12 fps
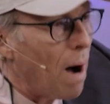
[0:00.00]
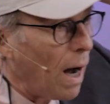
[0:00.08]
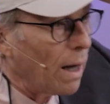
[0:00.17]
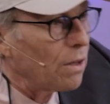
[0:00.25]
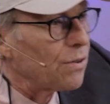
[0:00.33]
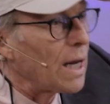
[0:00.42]

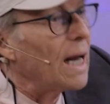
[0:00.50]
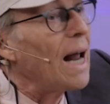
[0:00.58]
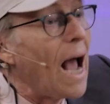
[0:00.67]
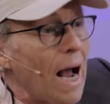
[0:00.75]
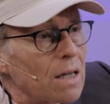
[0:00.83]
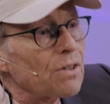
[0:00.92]
miles and
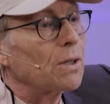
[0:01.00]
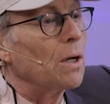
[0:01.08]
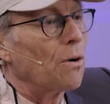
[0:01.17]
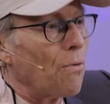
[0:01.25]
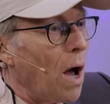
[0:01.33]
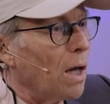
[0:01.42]
ask the
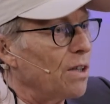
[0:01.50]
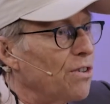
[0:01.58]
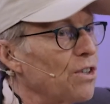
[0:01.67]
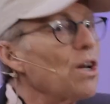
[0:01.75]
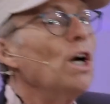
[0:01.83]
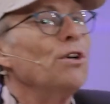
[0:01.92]

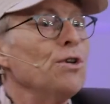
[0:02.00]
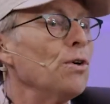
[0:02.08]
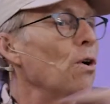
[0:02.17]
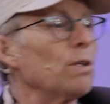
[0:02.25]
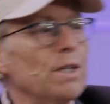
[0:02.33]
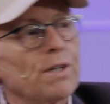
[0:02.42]
neurologist, do you
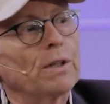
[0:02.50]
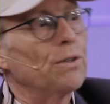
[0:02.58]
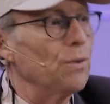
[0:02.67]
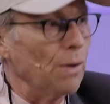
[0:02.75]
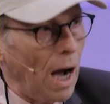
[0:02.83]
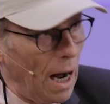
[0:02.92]
know these other
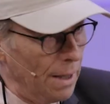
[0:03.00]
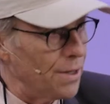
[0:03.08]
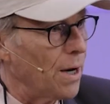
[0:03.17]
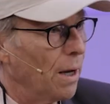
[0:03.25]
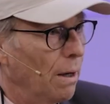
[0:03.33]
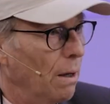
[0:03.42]
two
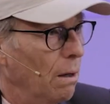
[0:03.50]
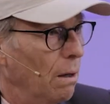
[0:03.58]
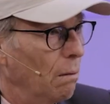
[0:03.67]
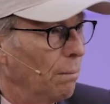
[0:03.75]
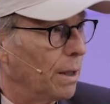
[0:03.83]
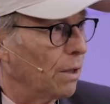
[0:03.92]
guys?
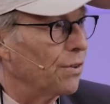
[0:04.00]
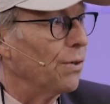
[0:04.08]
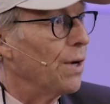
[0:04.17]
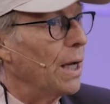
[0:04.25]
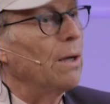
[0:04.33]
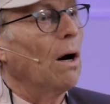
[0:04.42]
Because you
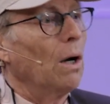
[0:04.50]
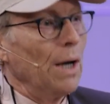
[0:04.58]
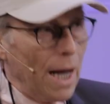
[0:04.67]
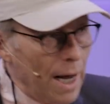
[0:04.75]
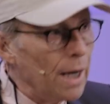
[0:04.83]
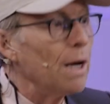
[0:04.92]
need
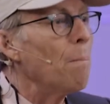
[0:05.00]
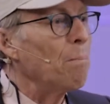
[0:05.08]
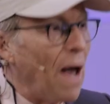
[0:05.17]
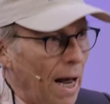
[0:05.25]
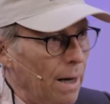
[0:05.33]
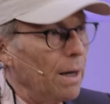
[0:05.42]
an
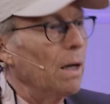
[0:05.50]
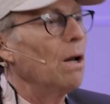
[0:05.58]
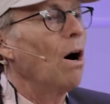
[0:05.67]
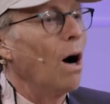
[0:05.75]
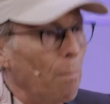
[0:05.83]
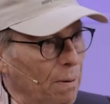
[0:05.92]
independent
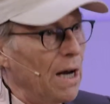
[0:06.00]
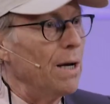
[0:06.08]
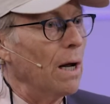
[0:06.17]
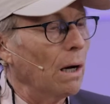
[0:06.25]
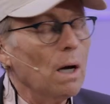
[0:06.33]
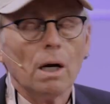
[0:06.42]

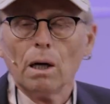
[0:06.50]
opinion.